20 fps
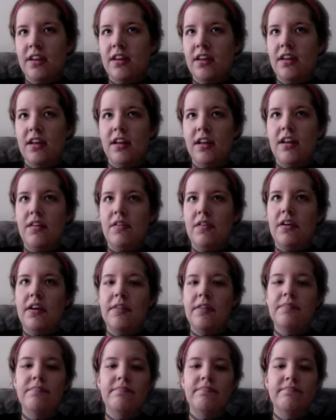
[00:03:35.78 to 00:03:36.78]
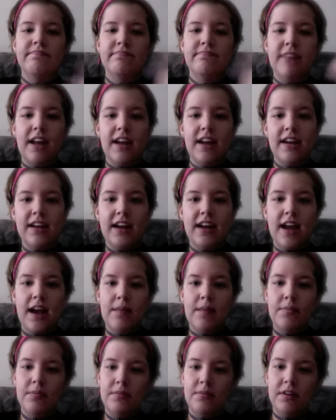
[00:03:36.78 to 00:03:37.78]
Anyway, that ain't gonna
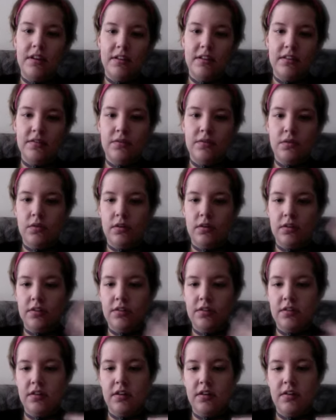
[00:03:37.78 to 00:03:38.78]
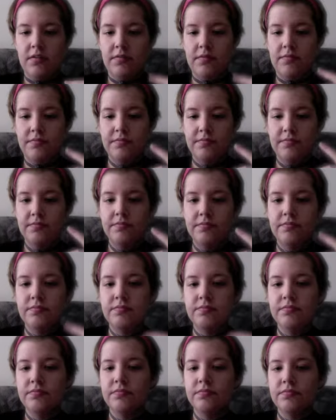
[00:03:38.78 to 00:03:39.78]
happen because, of course, the
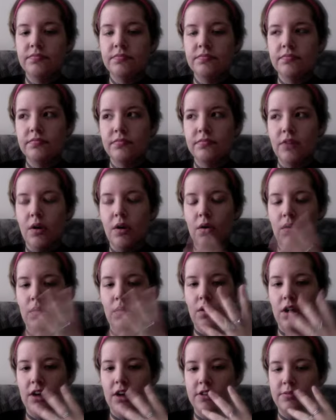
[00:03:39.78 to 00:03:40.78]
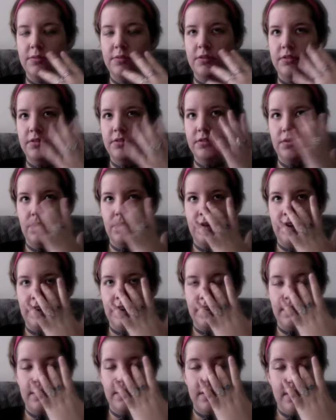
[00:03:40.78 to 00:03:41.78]
whole hospital
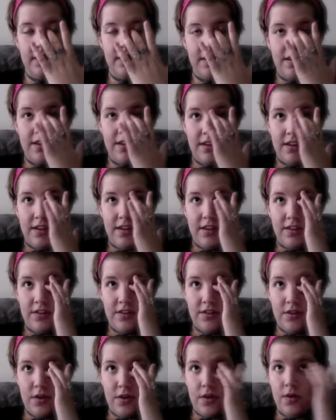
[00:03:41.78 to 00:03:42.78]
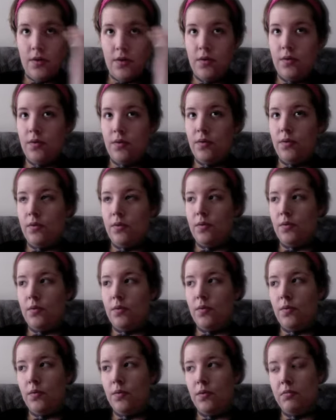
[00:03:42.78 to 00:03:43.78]
ordeal.
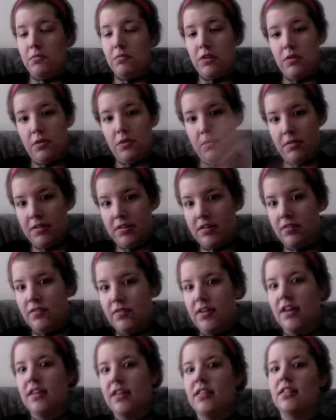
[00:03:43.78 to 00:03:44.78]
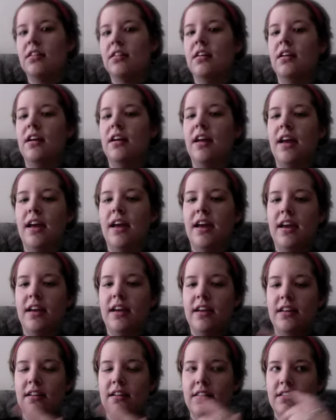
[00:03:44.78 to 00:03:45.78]
So, I'm going to weigh myself next Sunday,
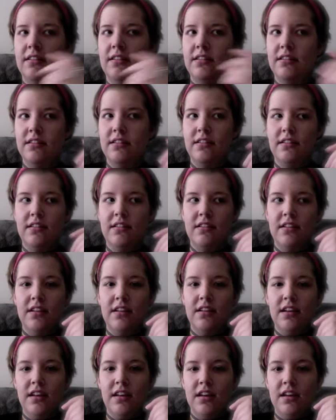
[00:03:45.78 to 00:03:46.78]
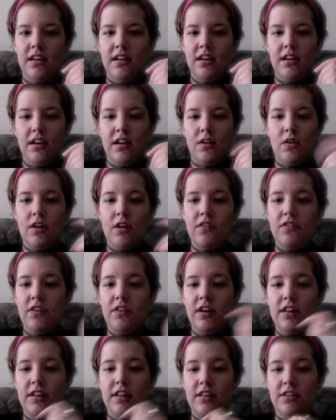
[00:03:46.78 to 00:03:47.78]
and quite
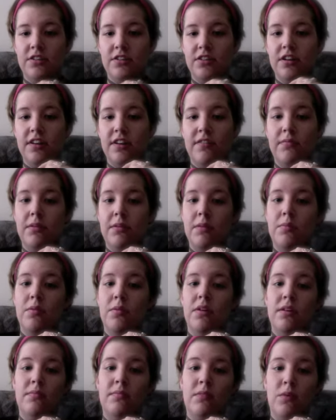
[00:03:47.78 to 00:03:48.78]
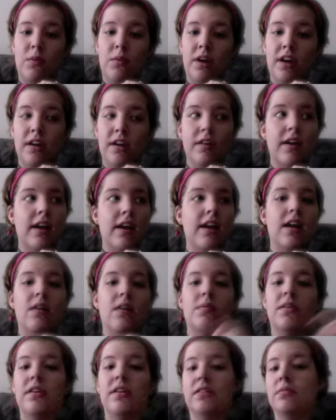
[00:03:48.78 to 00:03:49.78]
frankly, there shouldn't even be a point in me weighing right now
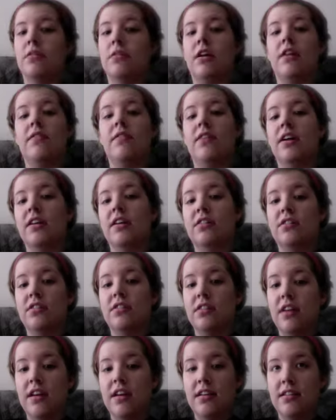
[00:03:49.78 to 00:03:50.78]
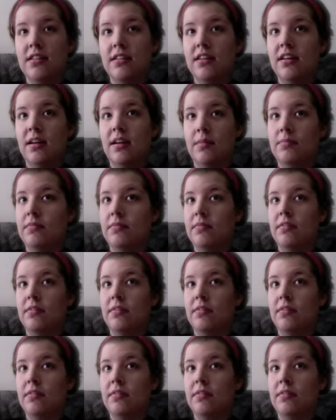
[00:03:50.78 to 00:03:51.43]
because I'm not even exercising.